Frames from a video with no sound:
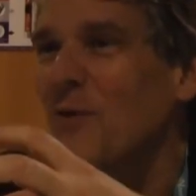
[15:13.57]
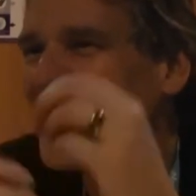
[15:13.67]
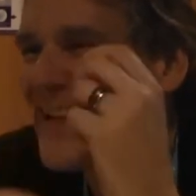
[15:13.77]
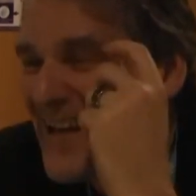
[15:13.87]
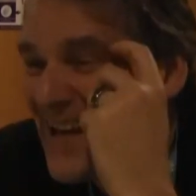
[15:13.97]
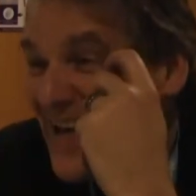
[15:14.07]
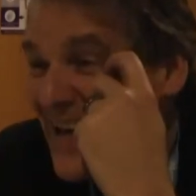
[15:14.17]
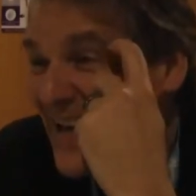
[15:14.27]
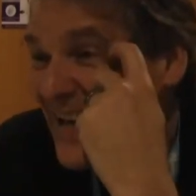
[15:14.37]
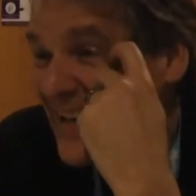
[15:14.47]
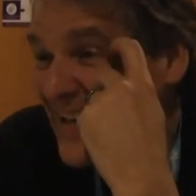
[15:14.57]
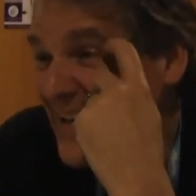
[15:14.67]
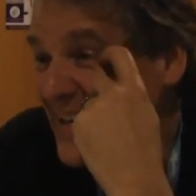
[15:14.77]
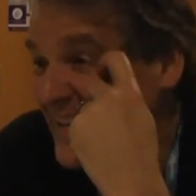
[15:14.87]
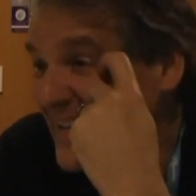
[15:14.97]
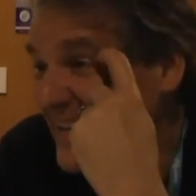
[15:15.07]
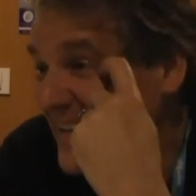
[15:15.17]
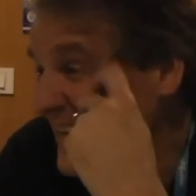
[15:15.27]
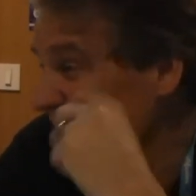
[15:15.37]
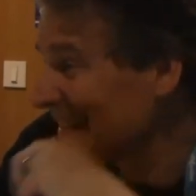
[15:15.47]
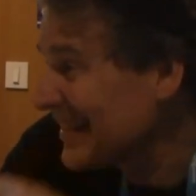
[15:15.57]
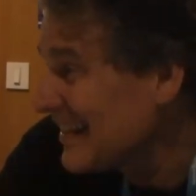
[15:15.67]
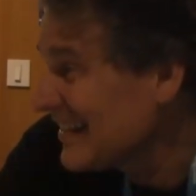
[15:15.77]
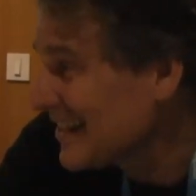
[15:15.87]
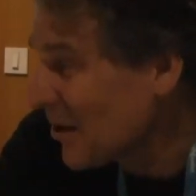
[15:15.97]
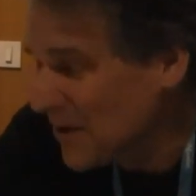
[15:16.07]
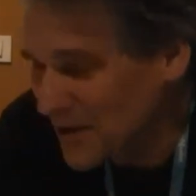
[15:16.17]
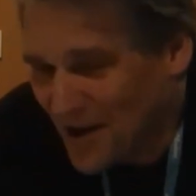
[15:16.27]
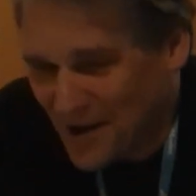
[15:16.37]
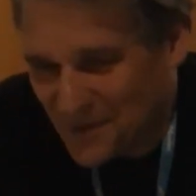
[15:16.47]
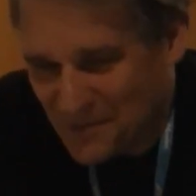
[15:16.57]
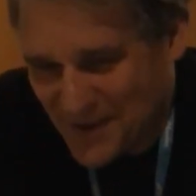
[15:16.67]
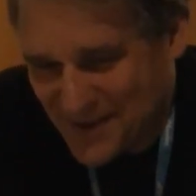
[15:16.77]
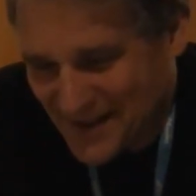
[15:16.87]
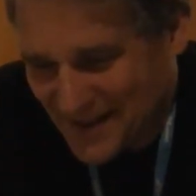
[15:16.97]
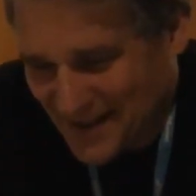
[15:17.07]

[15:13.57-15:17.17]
in the Okanagan. But